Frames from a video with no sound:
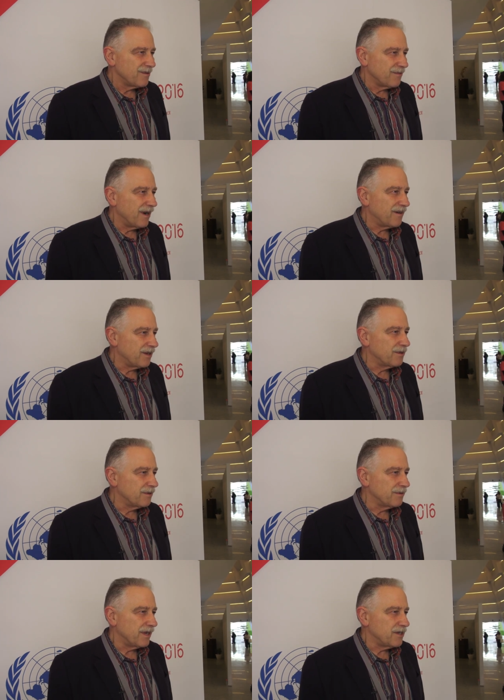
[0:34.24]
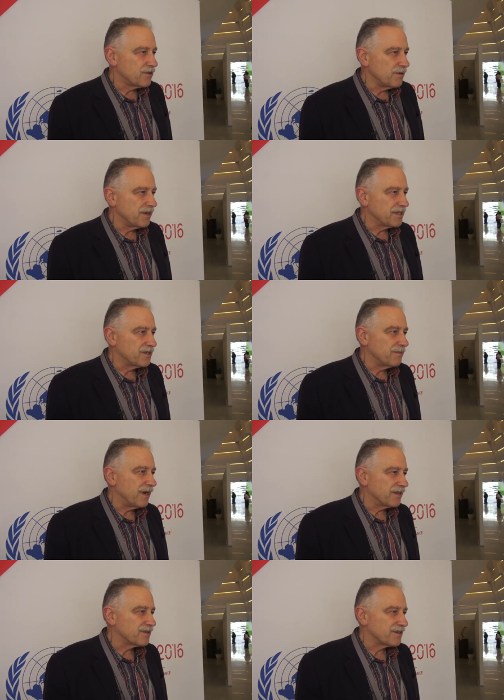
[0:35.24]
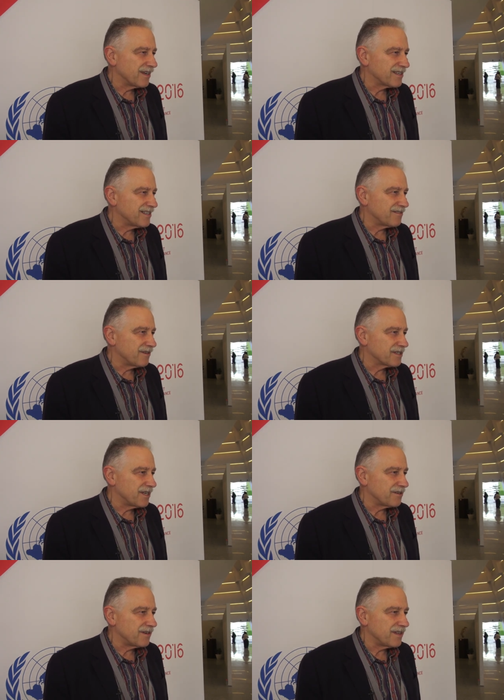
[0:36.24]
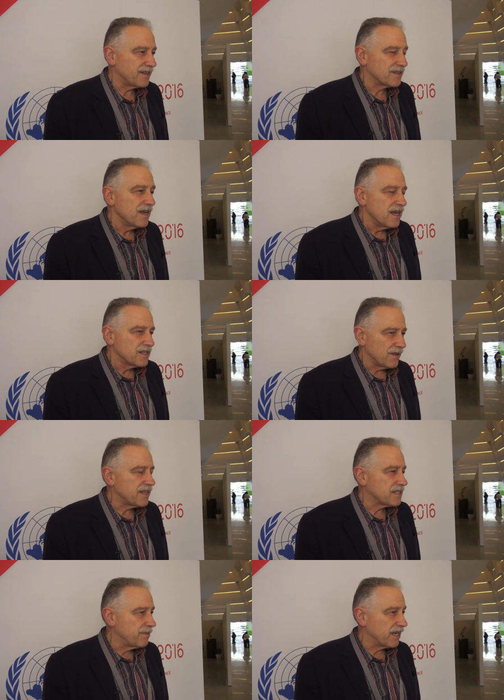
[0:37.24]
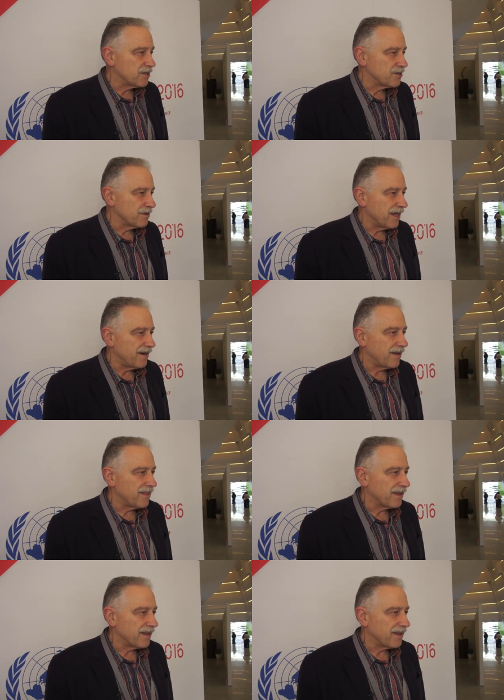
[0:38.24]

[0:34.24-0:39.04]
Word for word: Where are you intruding too much, et cetera, et cetera. So that's the big issue there, I